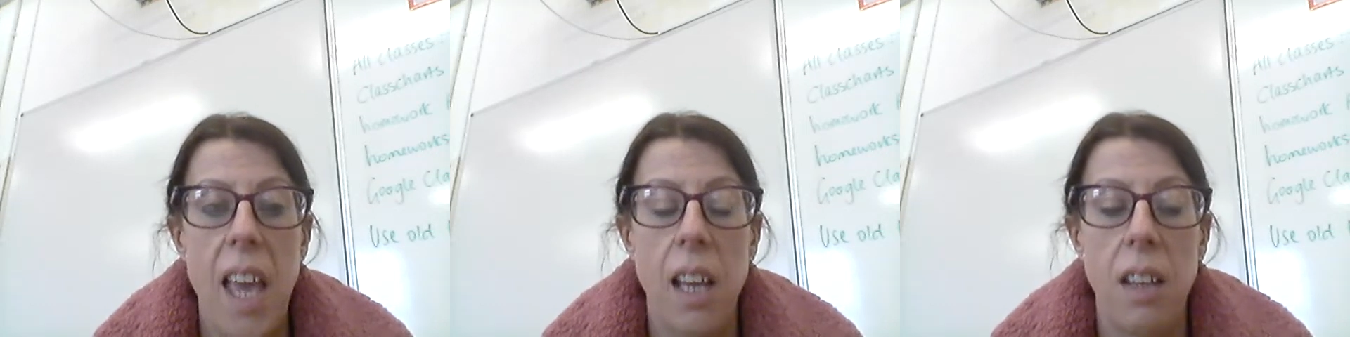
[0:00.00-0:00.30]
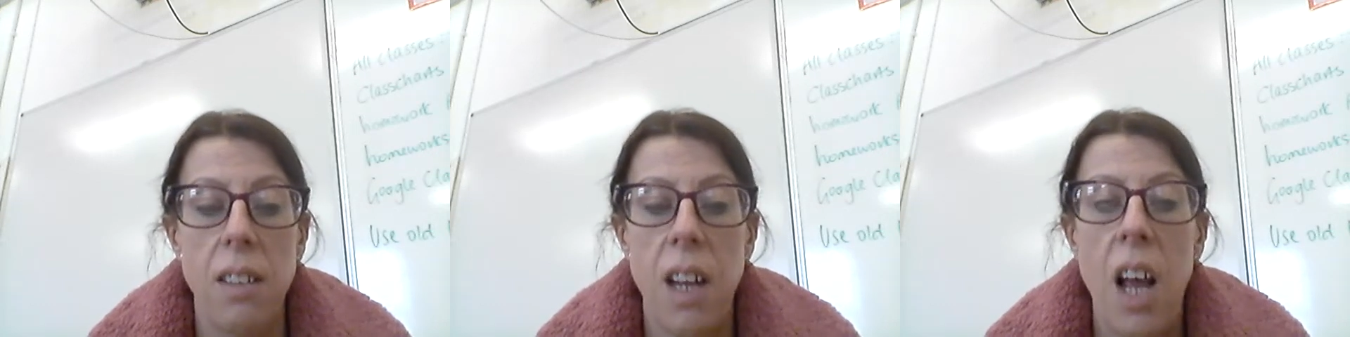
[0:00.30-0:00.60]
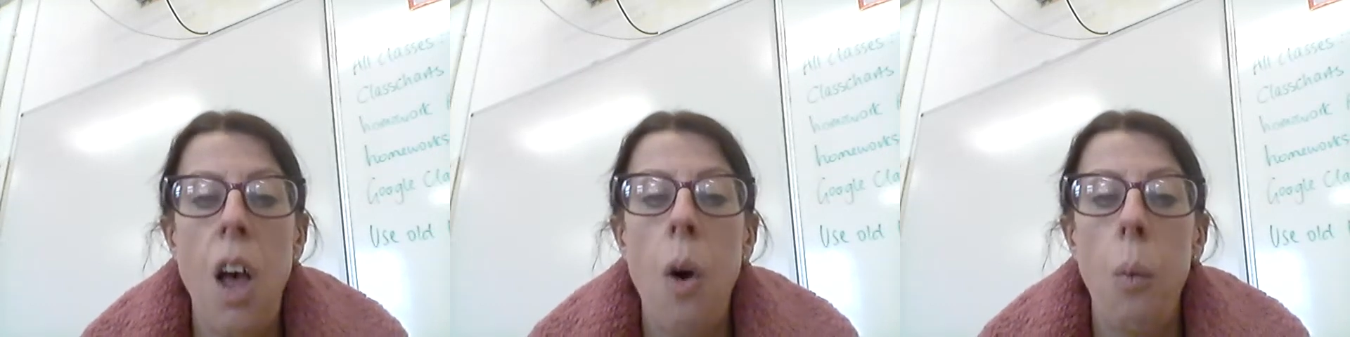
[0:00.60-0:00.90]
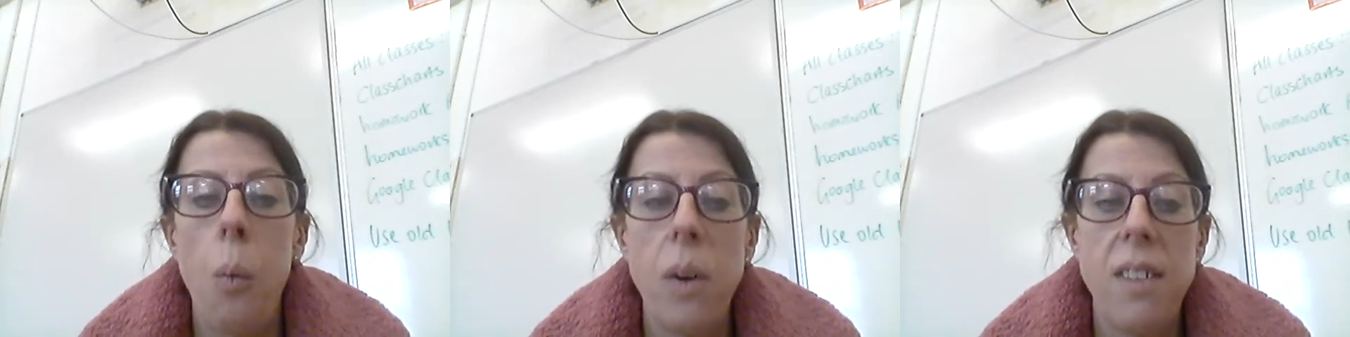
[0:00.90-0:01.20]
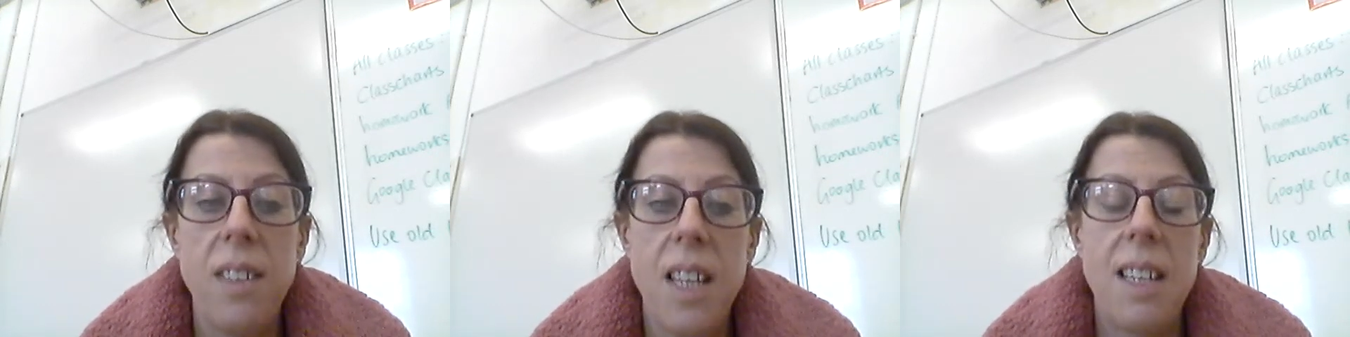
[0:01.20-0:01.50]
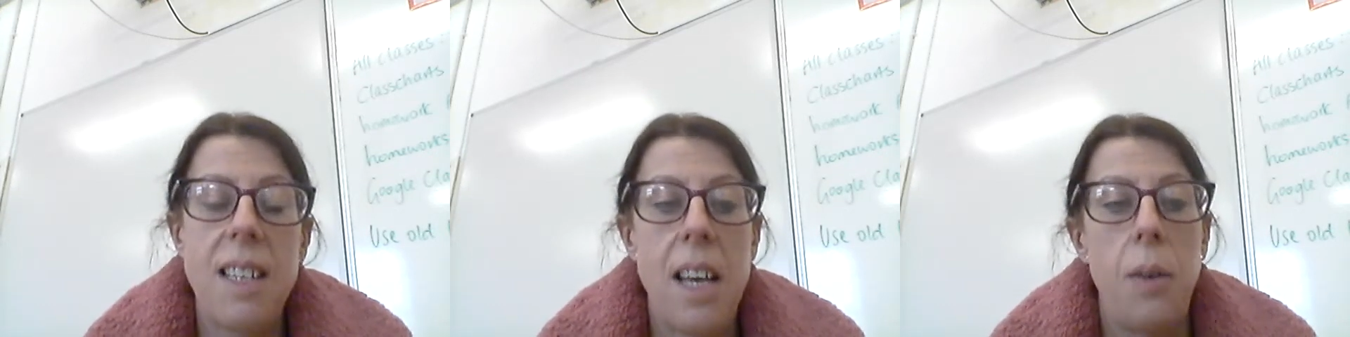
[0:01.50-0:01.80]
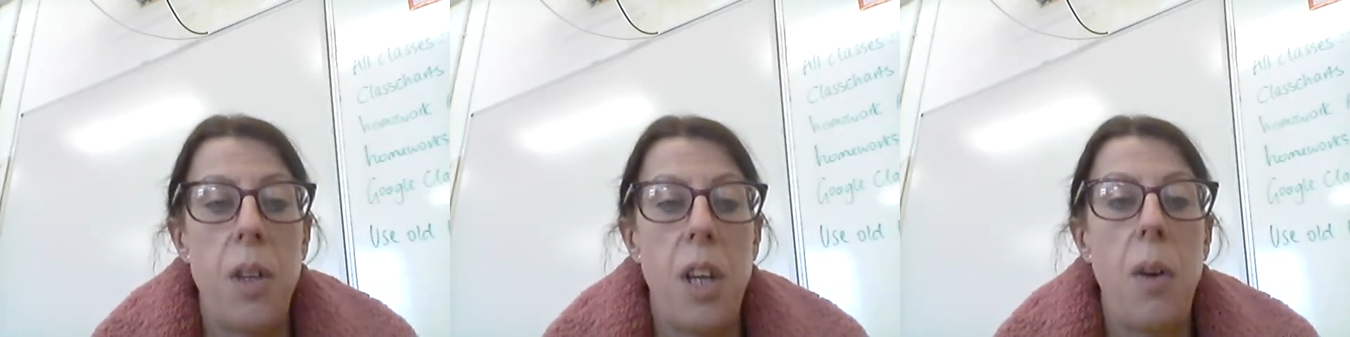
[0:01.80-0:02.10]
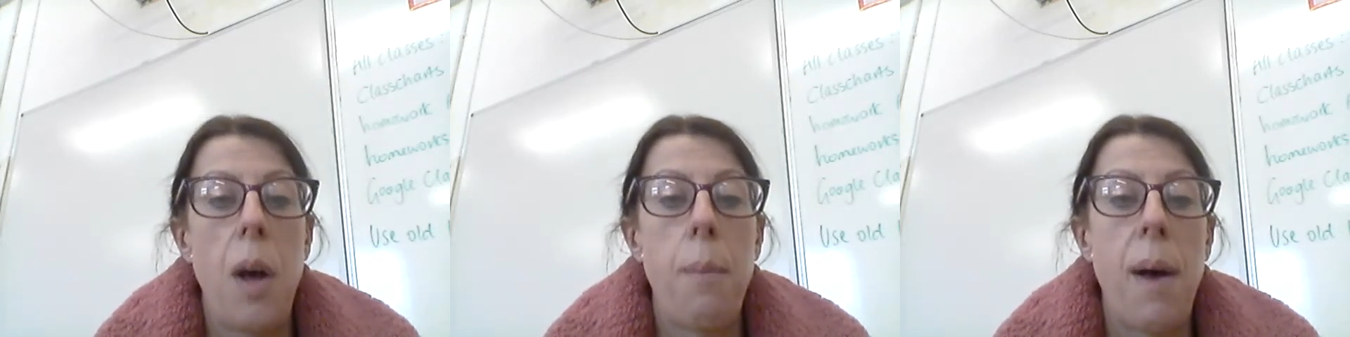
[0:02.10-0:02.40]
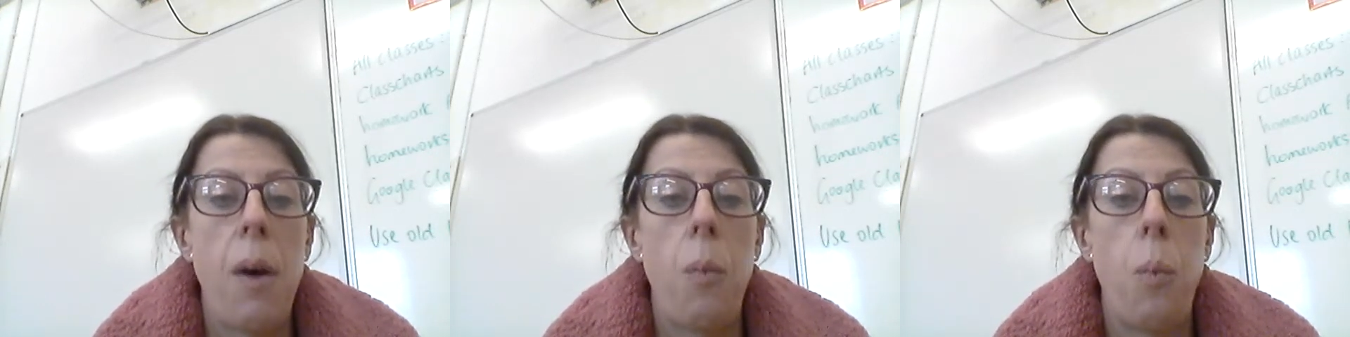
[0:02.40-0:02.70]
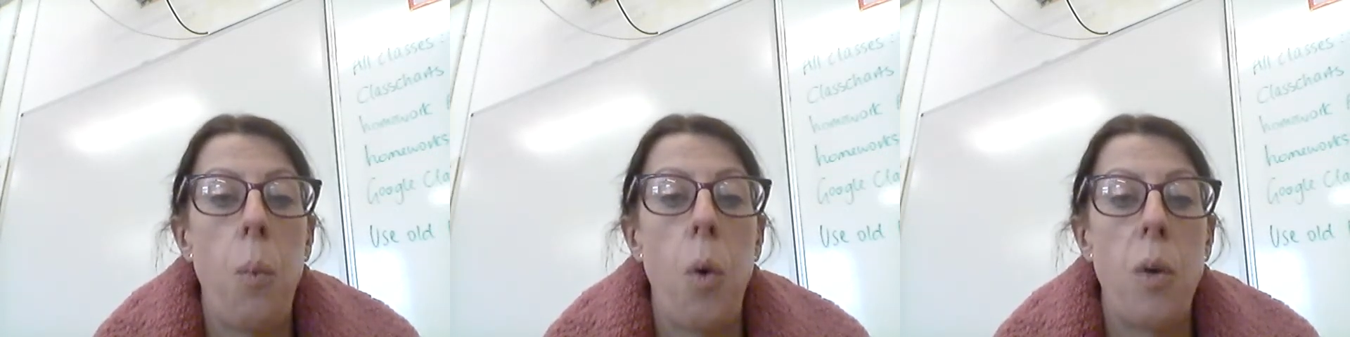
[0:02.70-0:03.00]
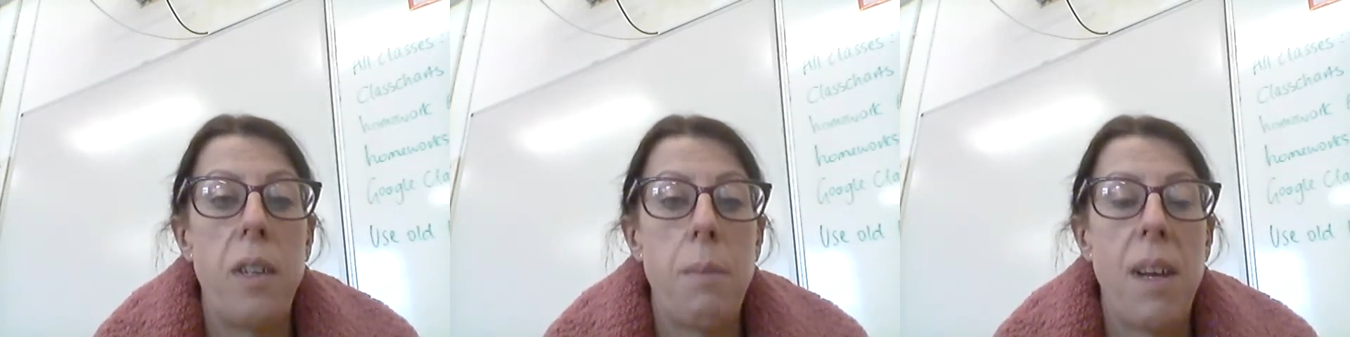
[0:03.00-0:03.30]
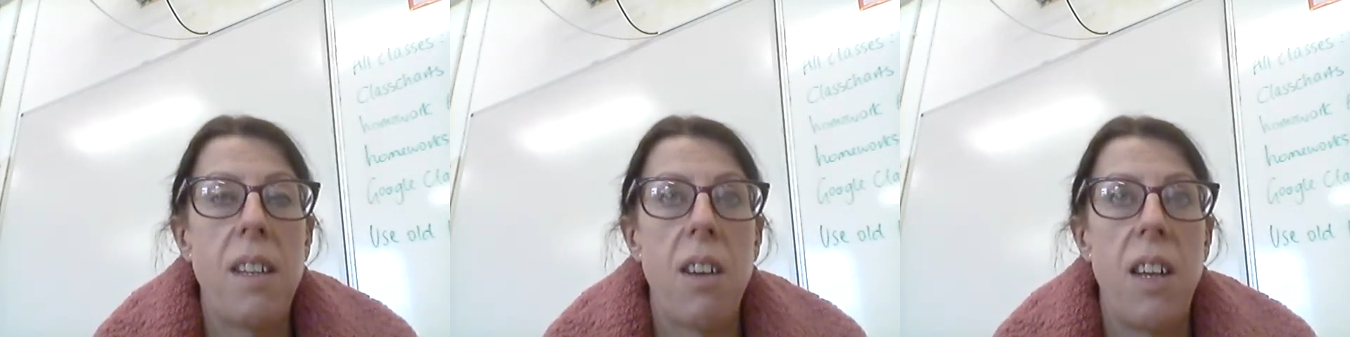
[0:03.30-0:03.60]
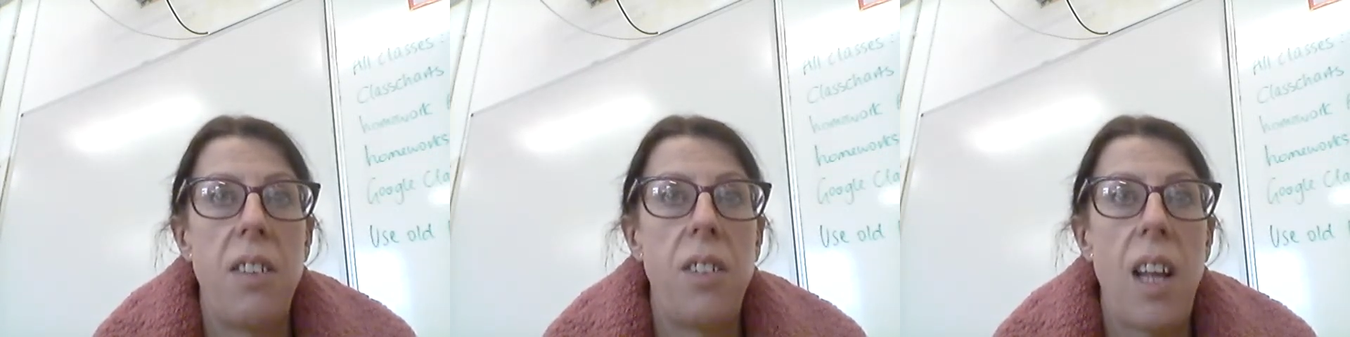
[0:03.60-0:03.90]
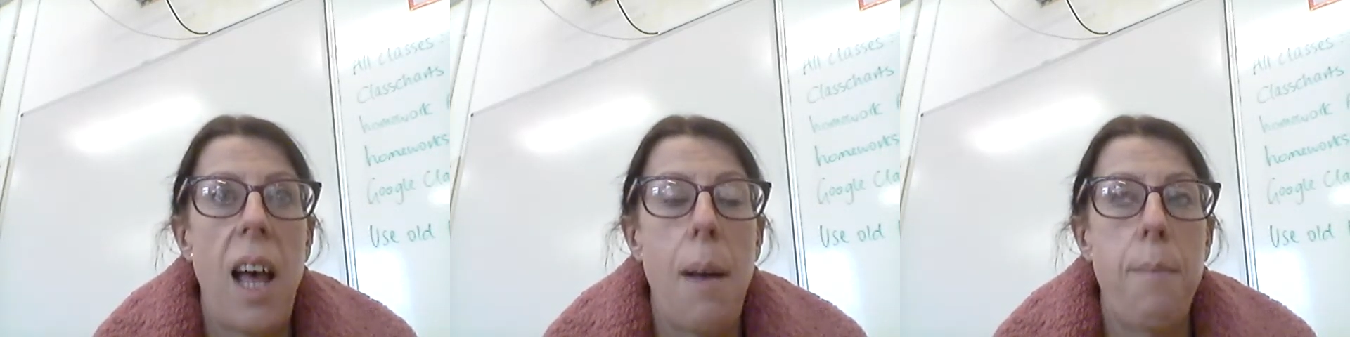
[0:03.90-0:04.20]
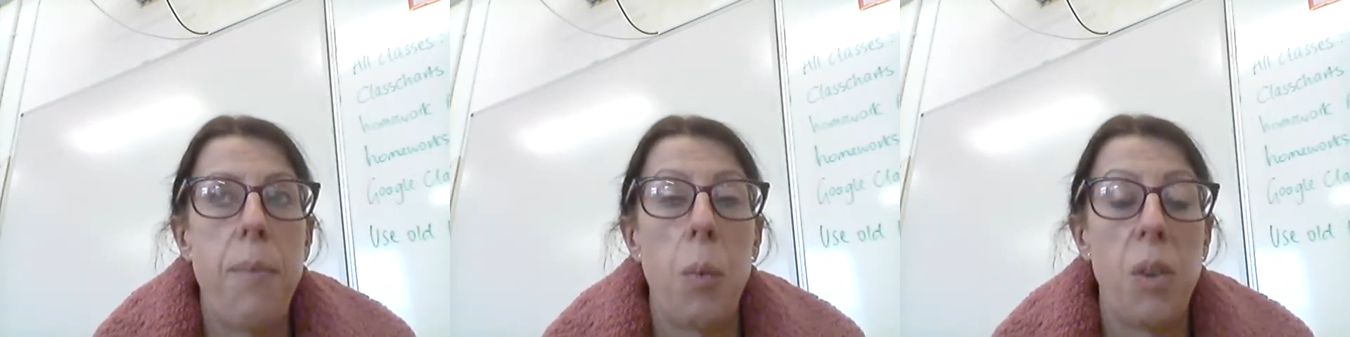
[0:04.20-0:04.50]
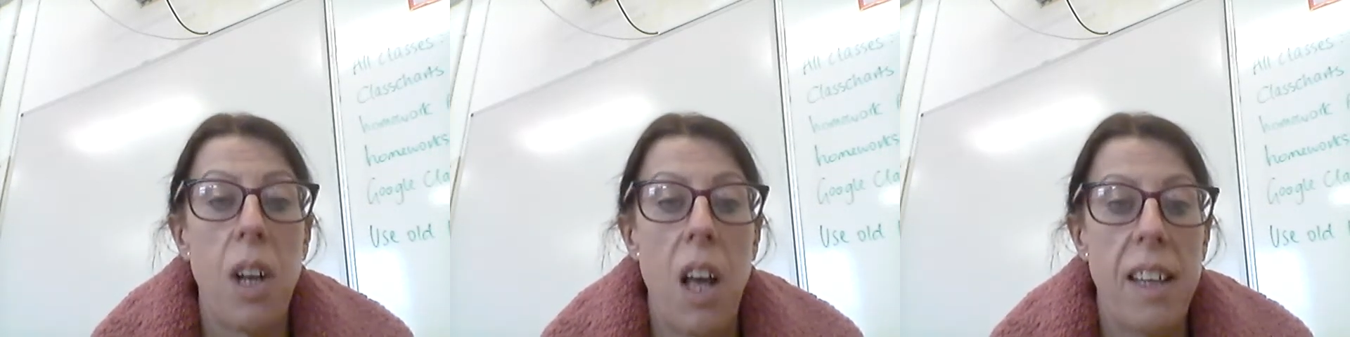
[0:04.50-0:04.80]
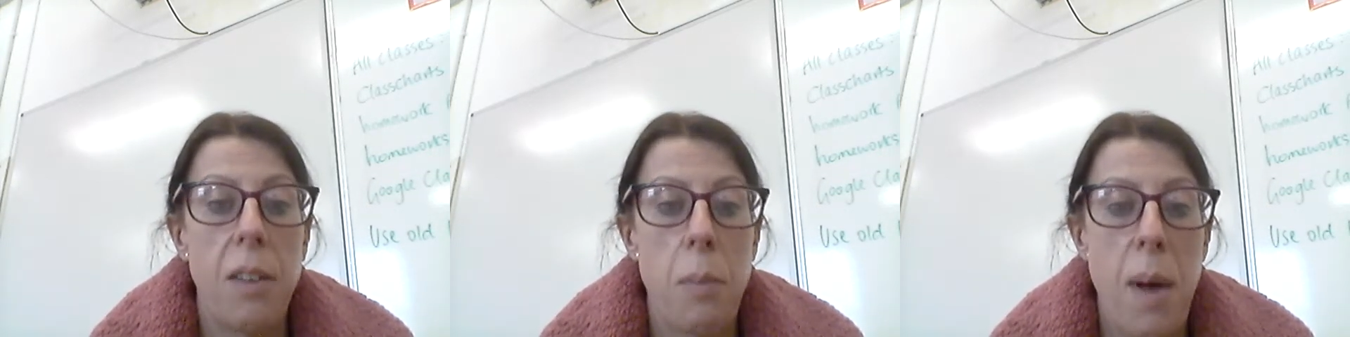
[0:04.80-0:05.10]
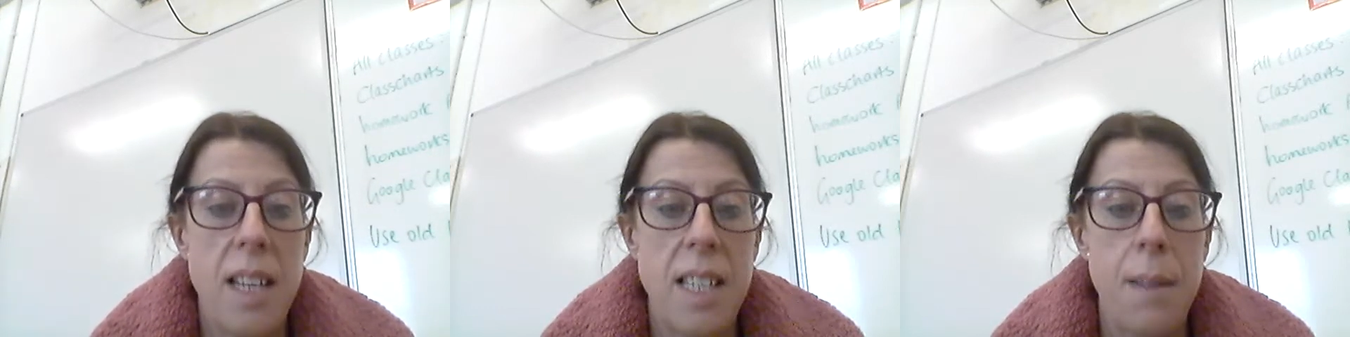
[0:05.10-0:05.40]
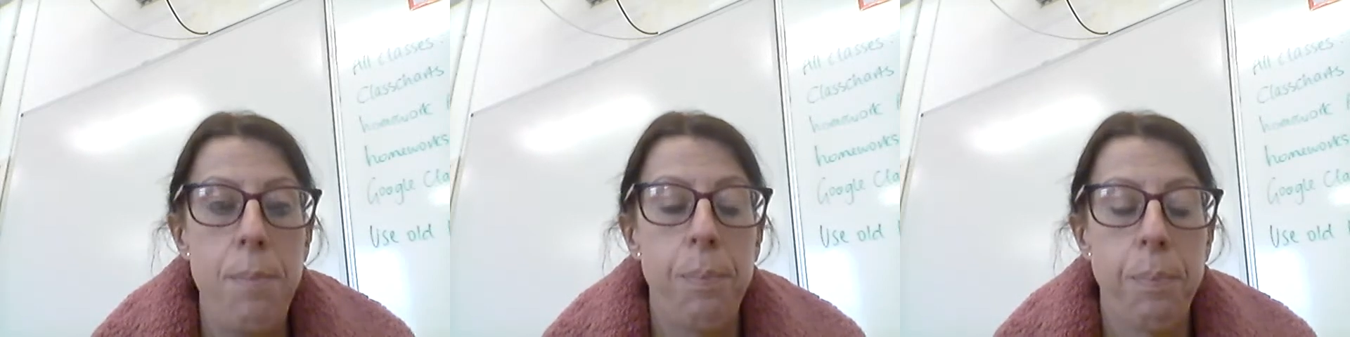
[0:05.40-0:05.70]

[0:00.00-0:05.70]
Kings. What does that tell you about what Ozymandias um, was like as a person?